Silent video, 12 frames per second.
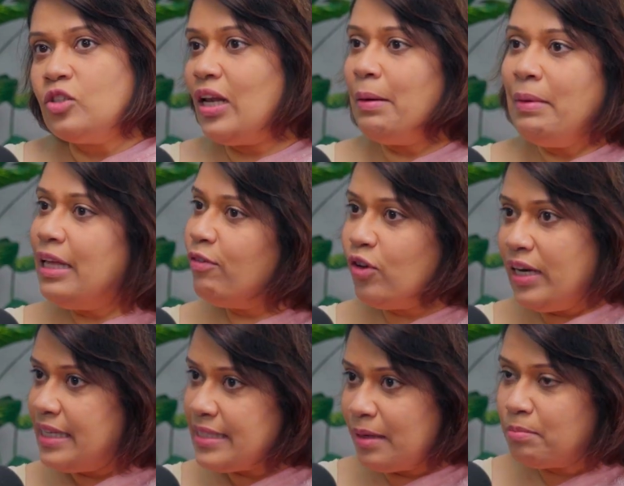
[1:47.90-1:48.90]
So let me give you an
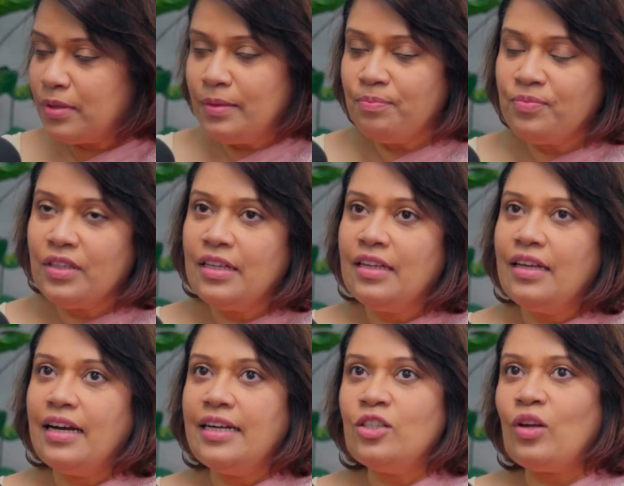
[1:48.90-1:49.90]
example.
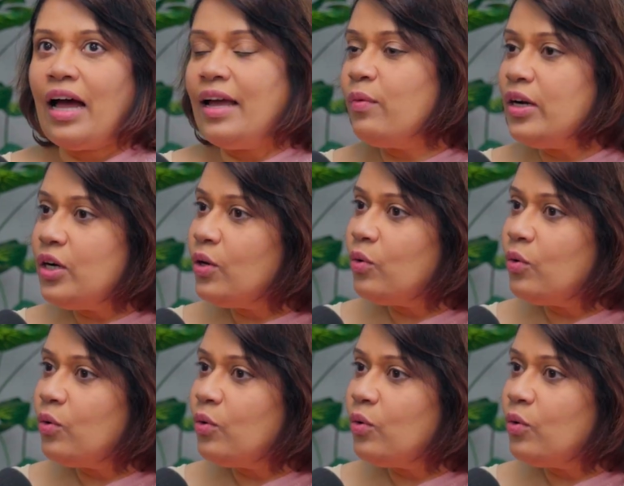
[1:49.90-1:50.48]
Right. So I went